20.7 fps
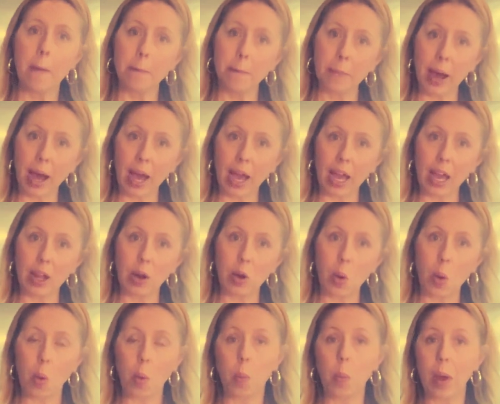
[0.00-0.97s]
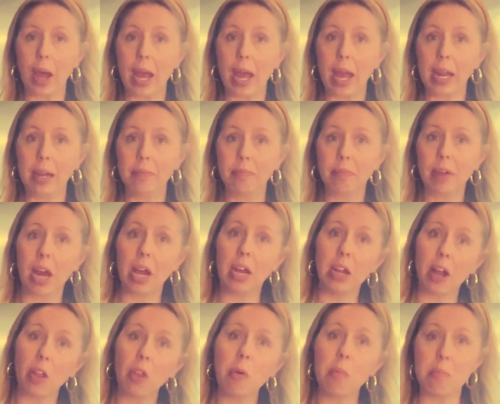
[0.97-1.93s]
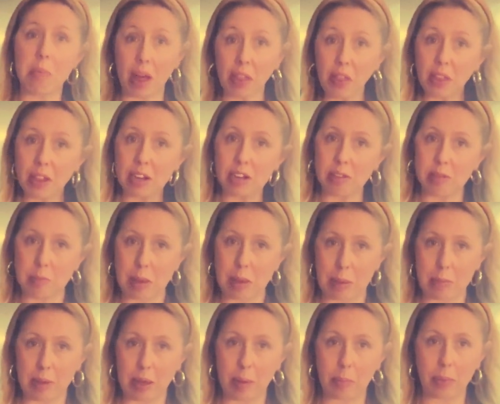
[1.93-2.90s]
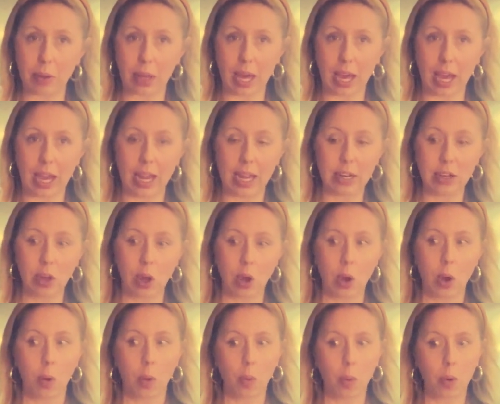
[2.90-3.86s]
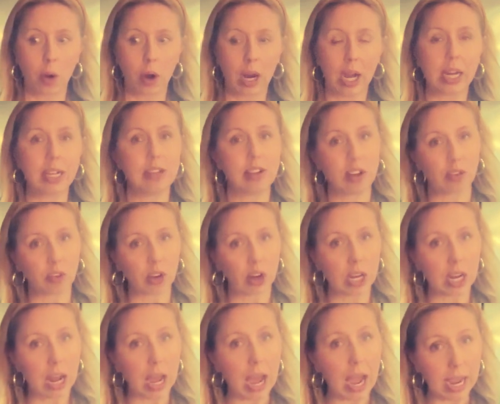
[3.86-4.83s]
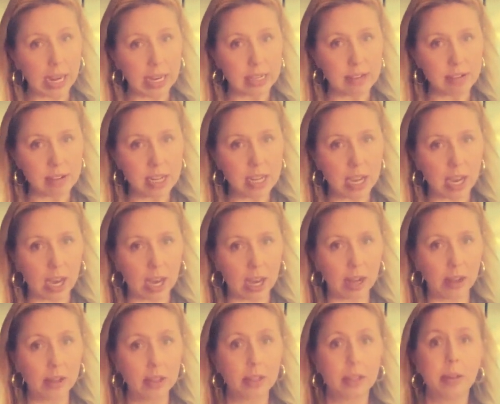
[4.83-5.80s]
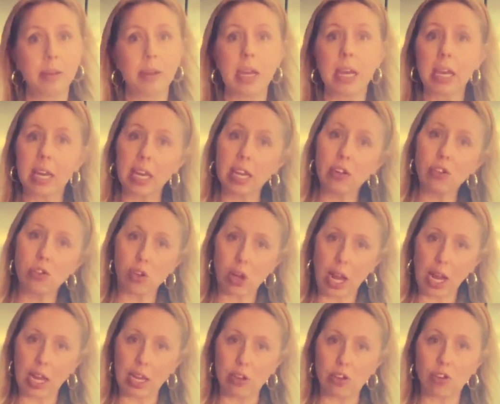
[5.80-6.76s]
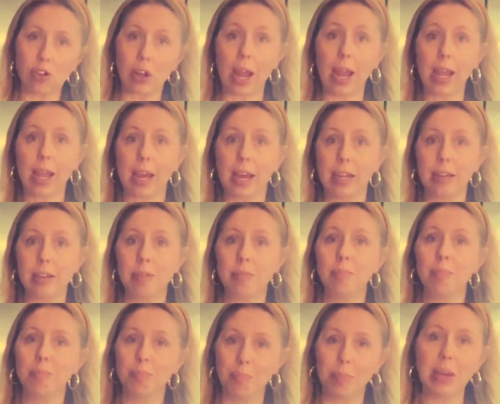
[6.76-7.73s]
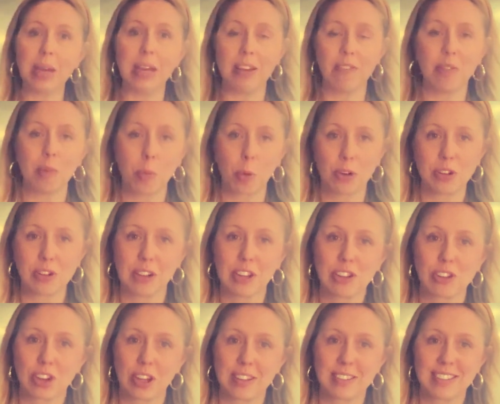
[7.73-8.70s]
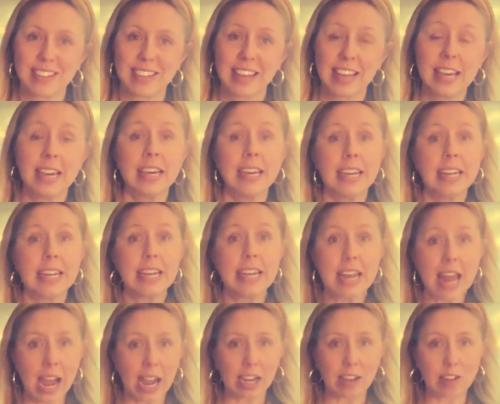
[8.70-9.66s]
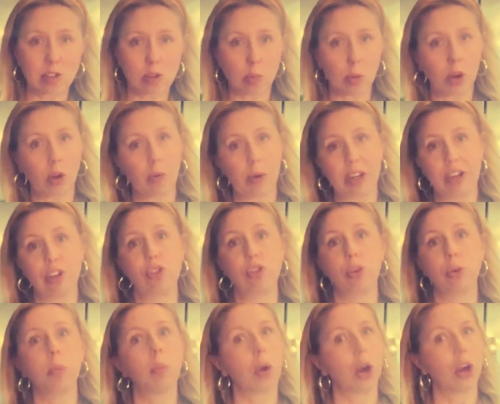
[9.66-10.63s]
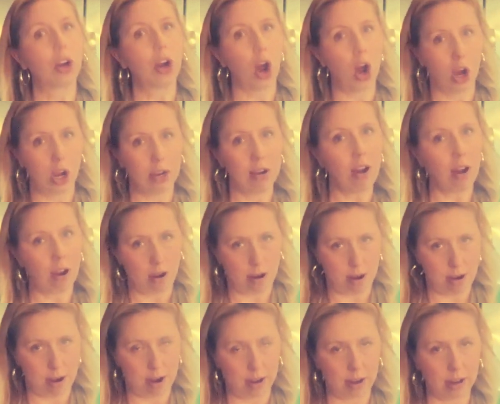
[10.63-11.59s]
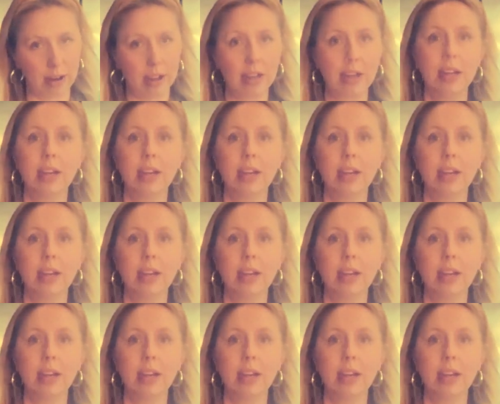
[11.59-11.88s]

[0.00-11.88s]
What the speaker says: but when another method is maybe applied or a different idea, it can change and be even more delicious. Next, we're going to work on our,